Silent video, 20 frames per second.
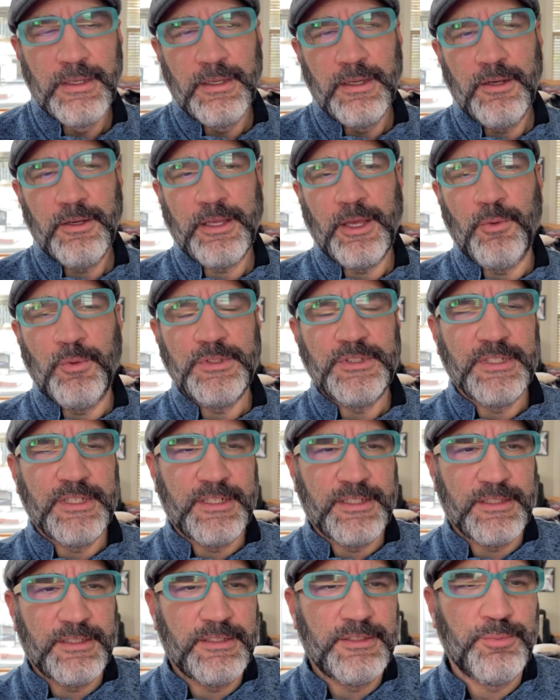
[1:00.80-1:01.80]
Okay, once I get
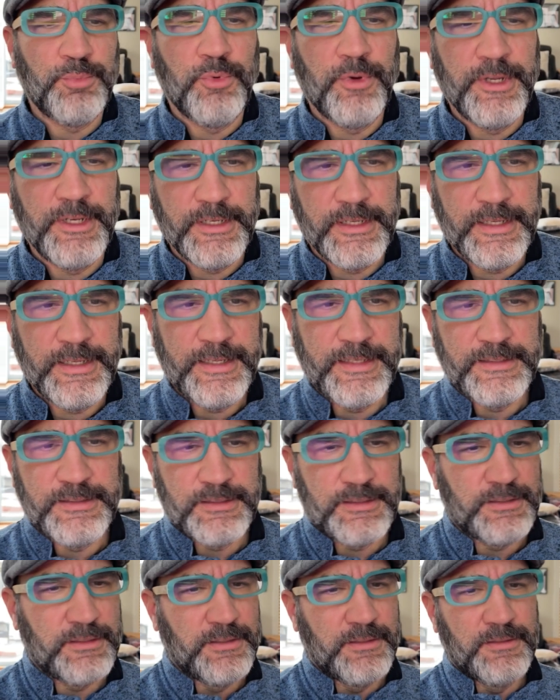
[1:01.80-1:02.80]
to this point,
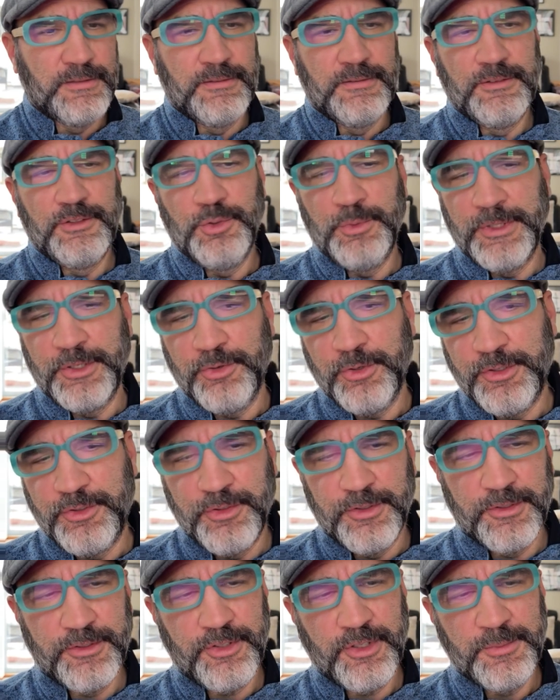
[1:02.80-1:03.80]
it's do we agree
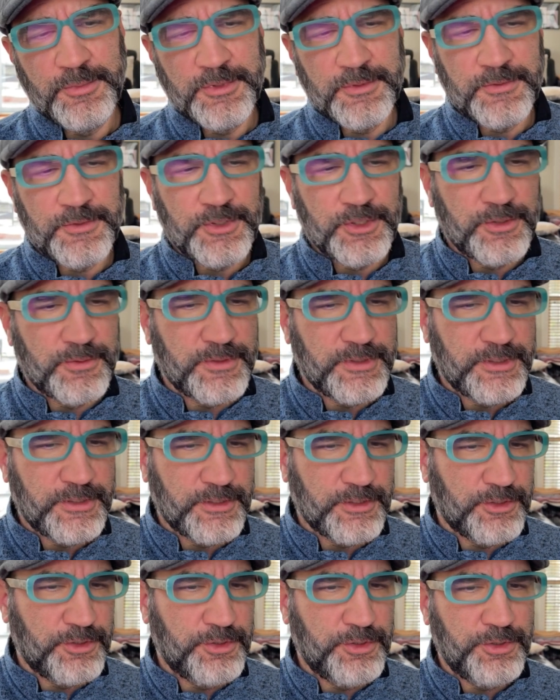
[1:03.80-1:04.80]
to the terms of
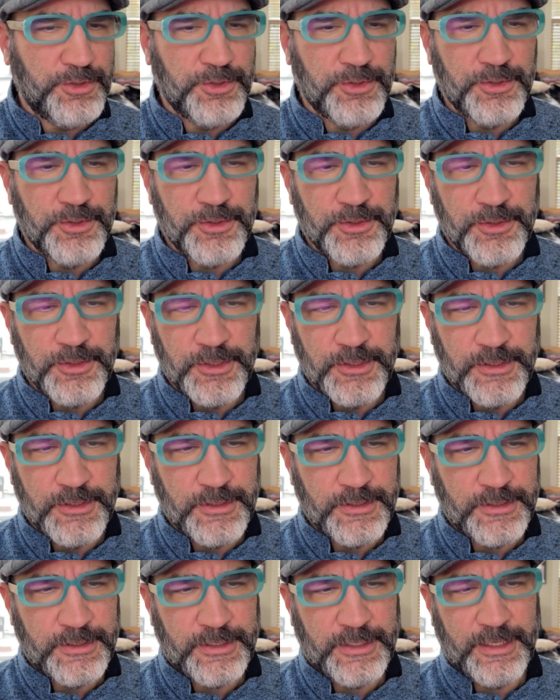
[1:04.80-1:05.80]
service? Sure,
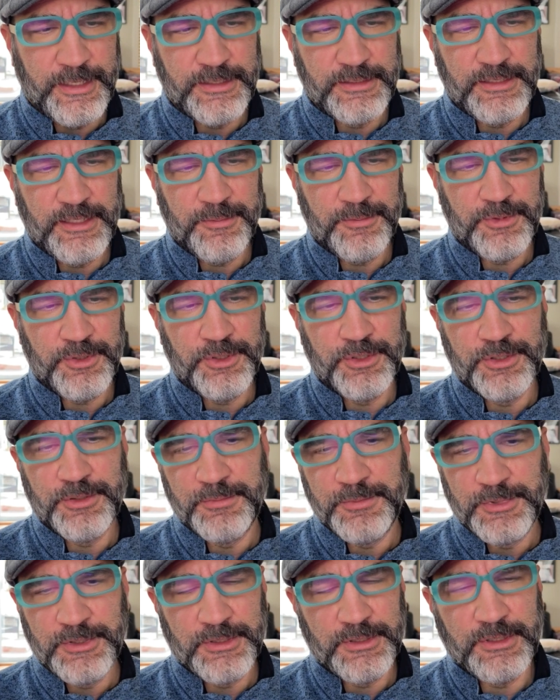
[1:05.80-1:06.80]
accept
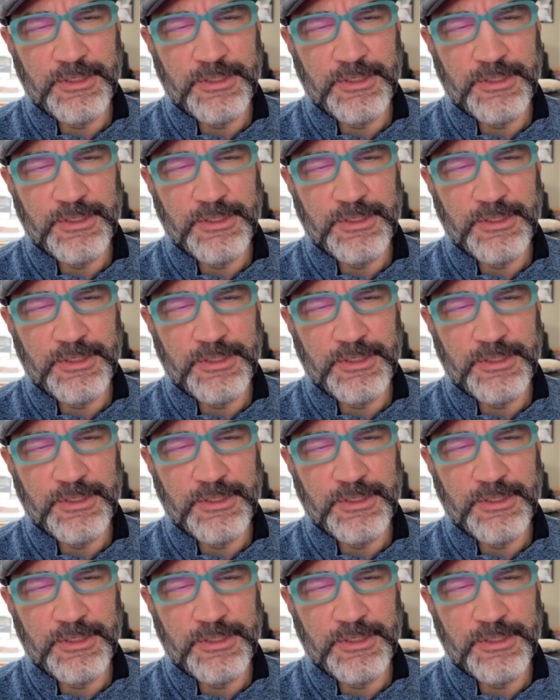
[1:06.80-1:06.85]
terms.